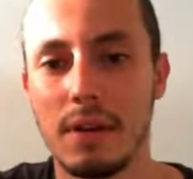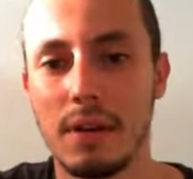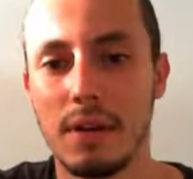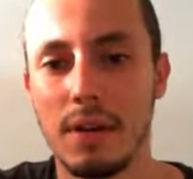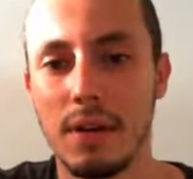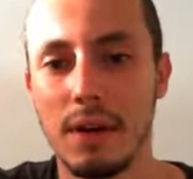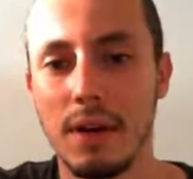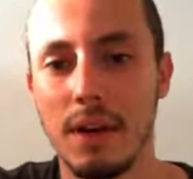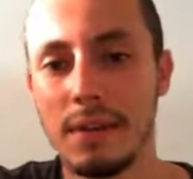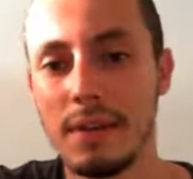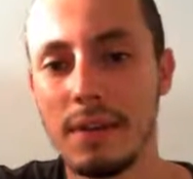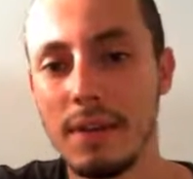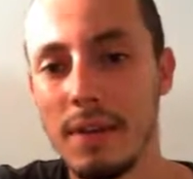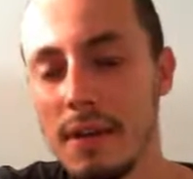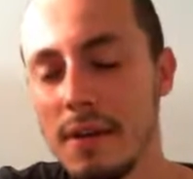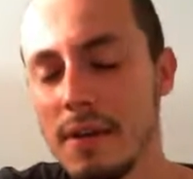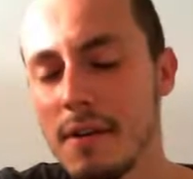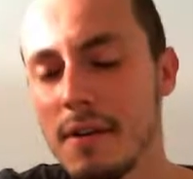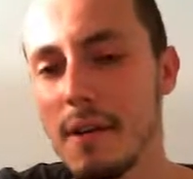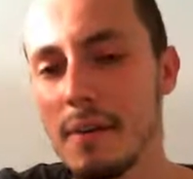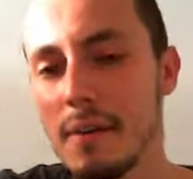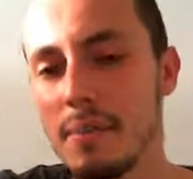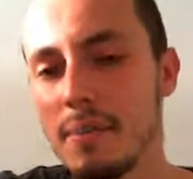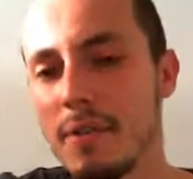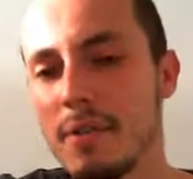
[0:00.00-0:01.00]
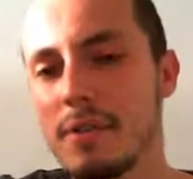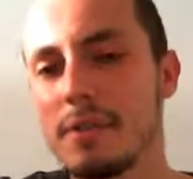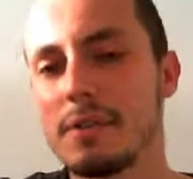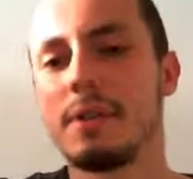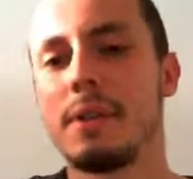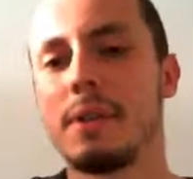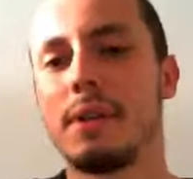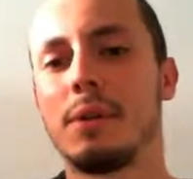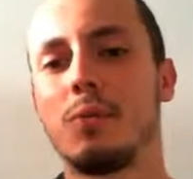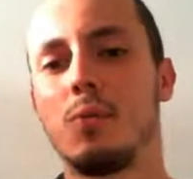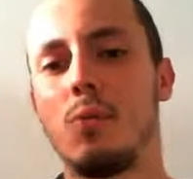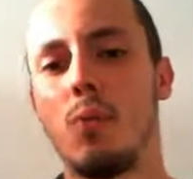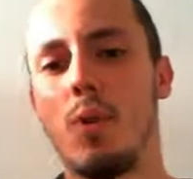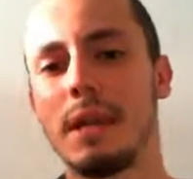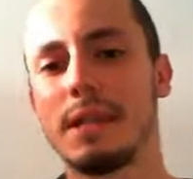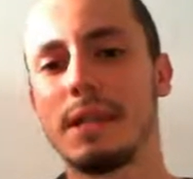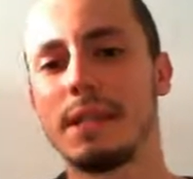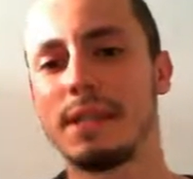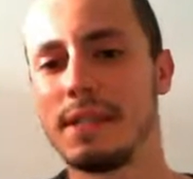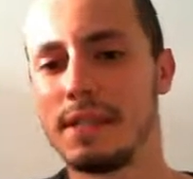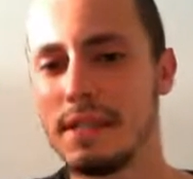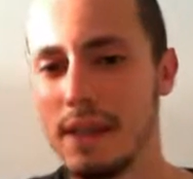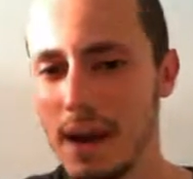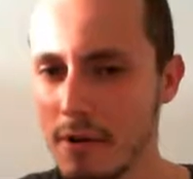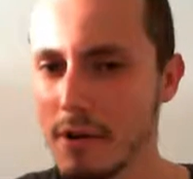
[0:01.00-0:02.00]
And here appears that white's
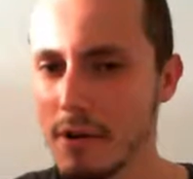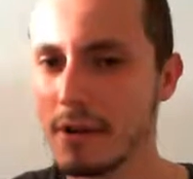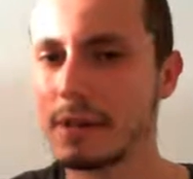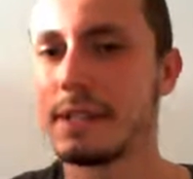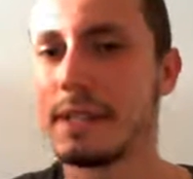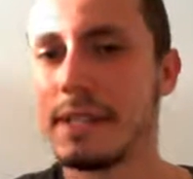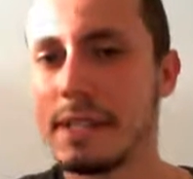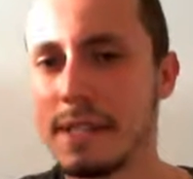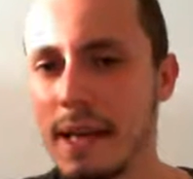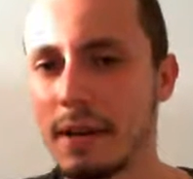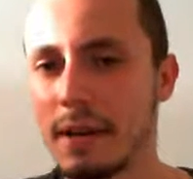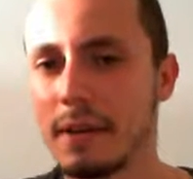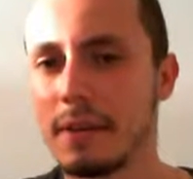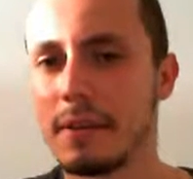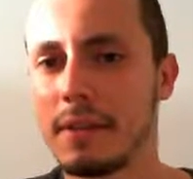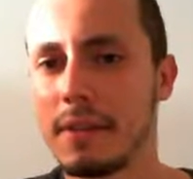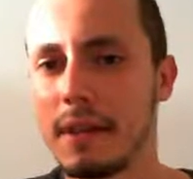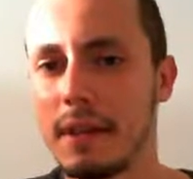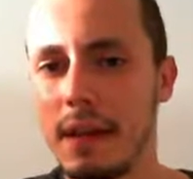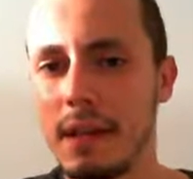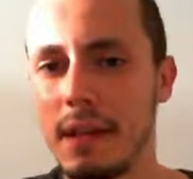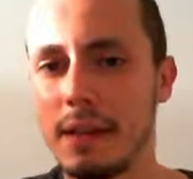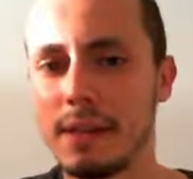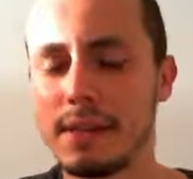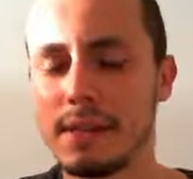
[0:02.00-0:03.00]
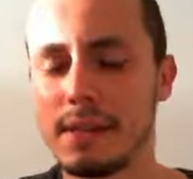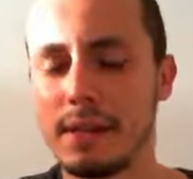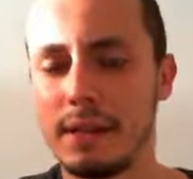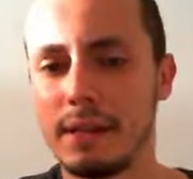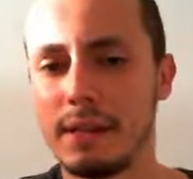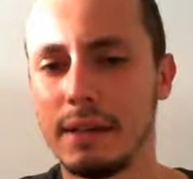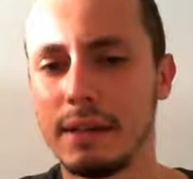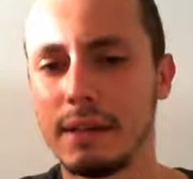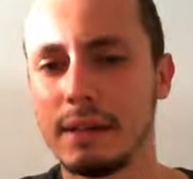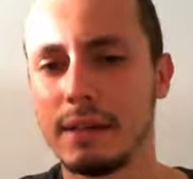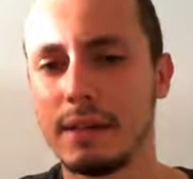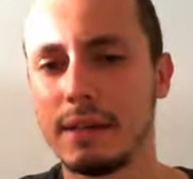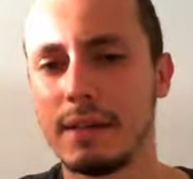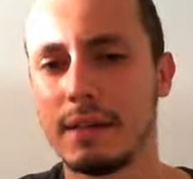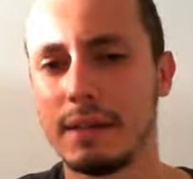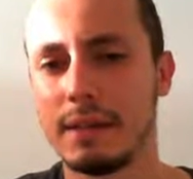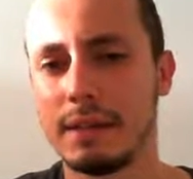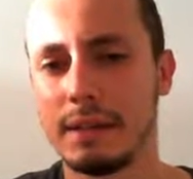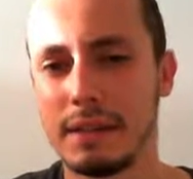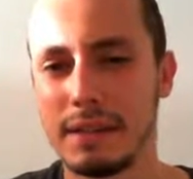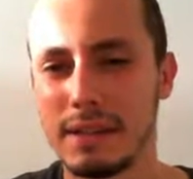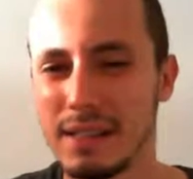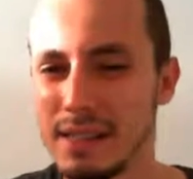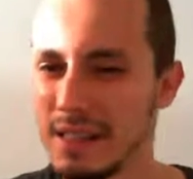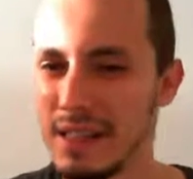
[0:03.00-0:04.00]
direct attack on the king side
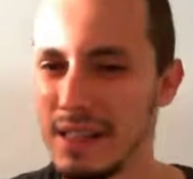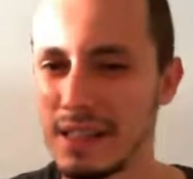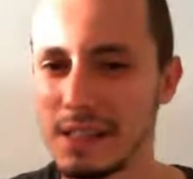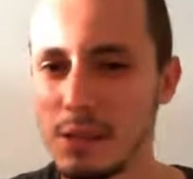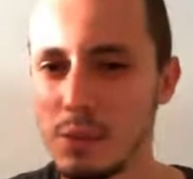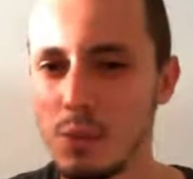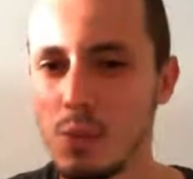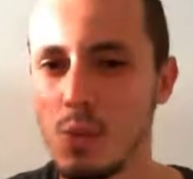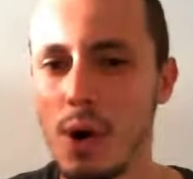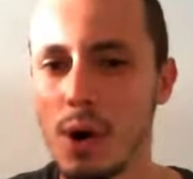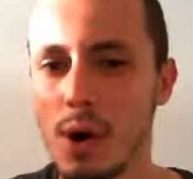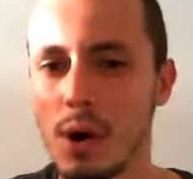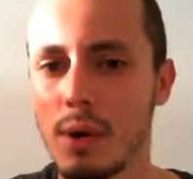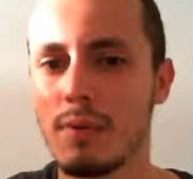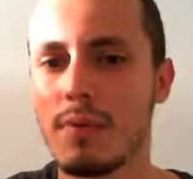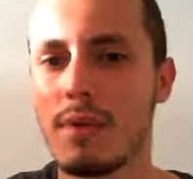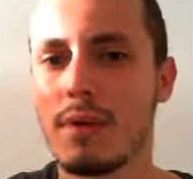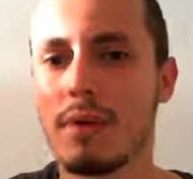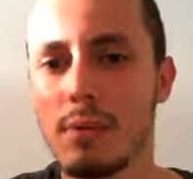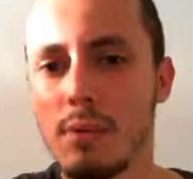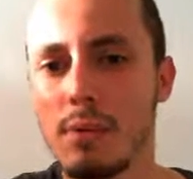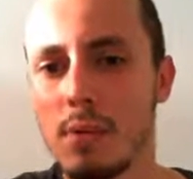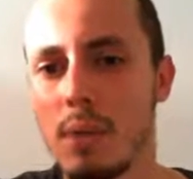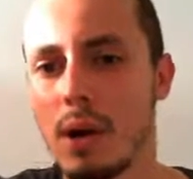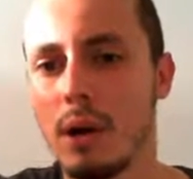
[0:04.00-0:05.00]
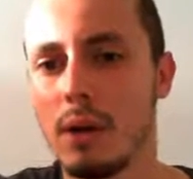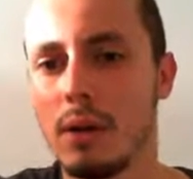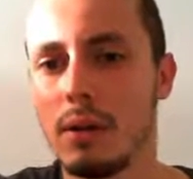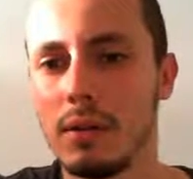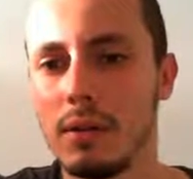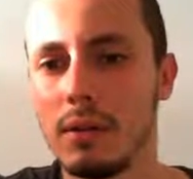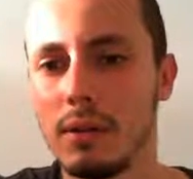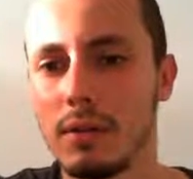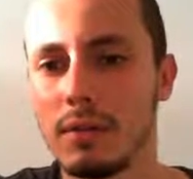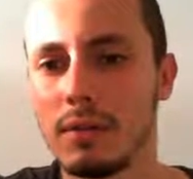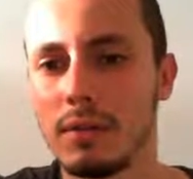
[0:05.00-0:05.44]
doesn't work very well.